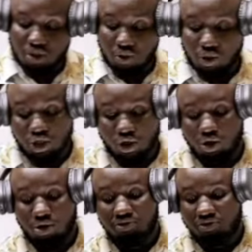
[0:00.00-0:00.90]
what we
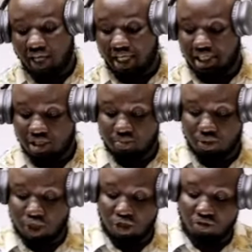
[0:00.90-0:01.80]
call fair
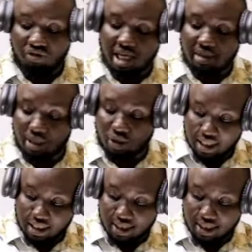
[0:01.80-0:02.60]
distribution of income in the wealth.